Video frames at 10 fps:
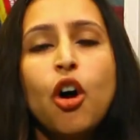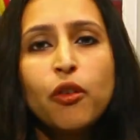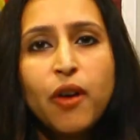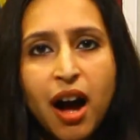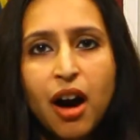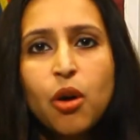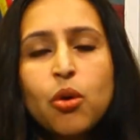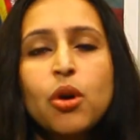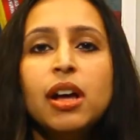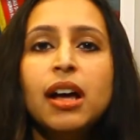of
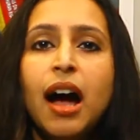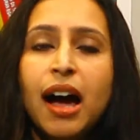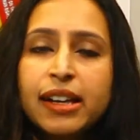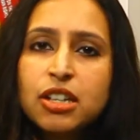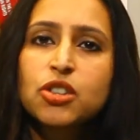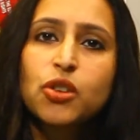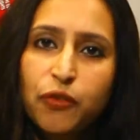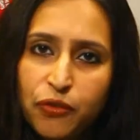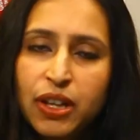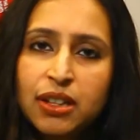how ideas of
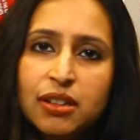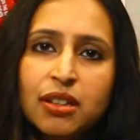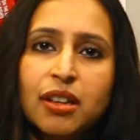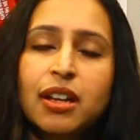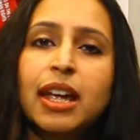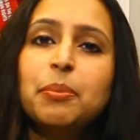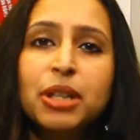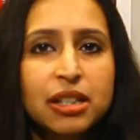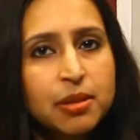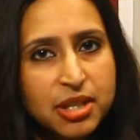faith can
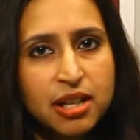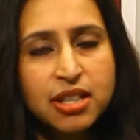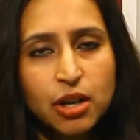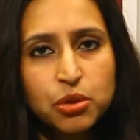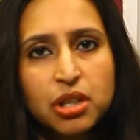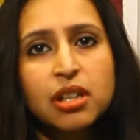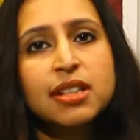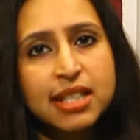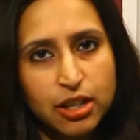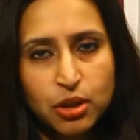play themselves out in a
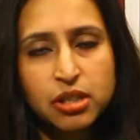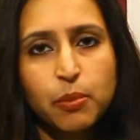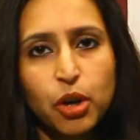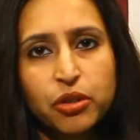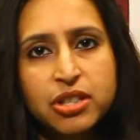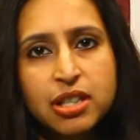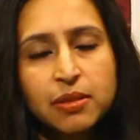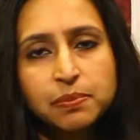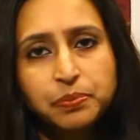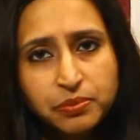secular democracy.
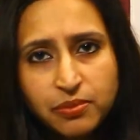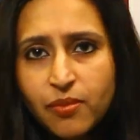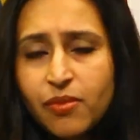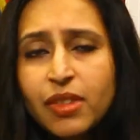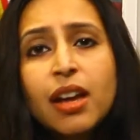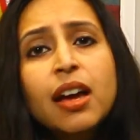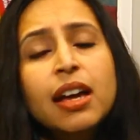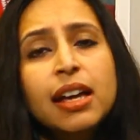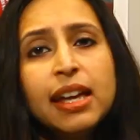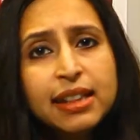
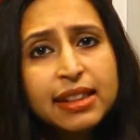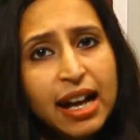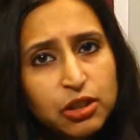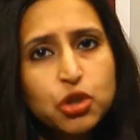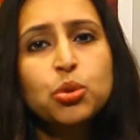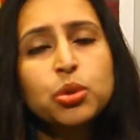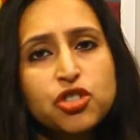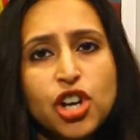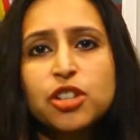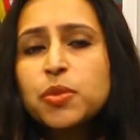In that too, the
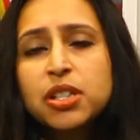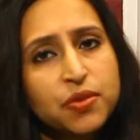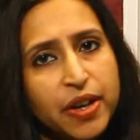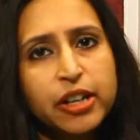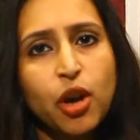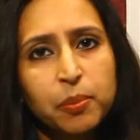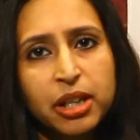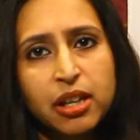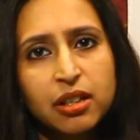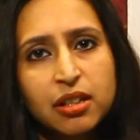judgment is very
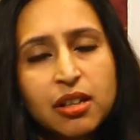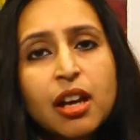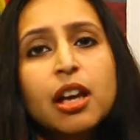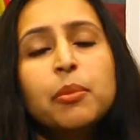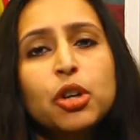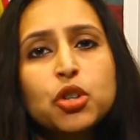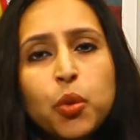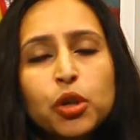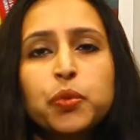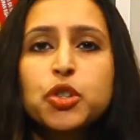complicated, because
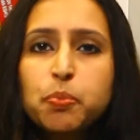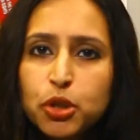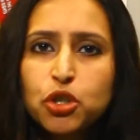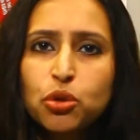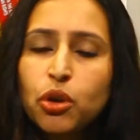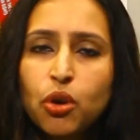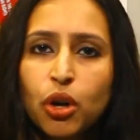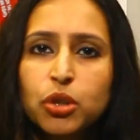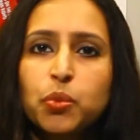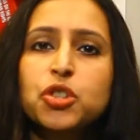what was put to the
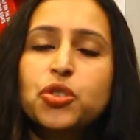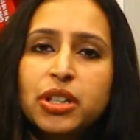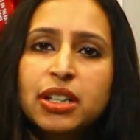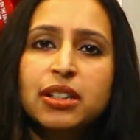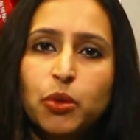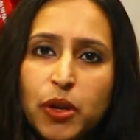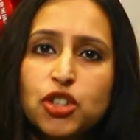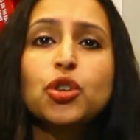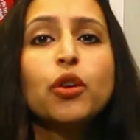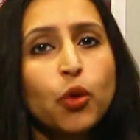court was really the
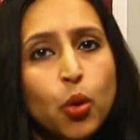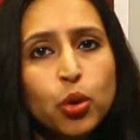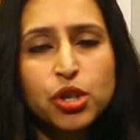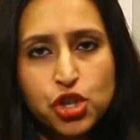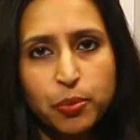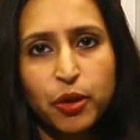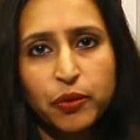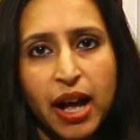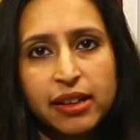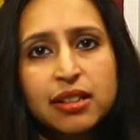question of ownership of
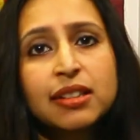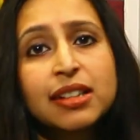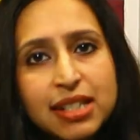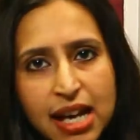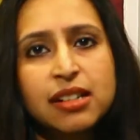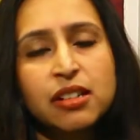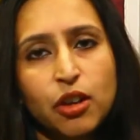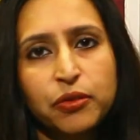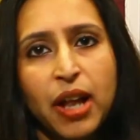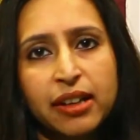land, the title
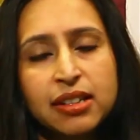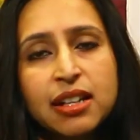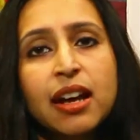of land.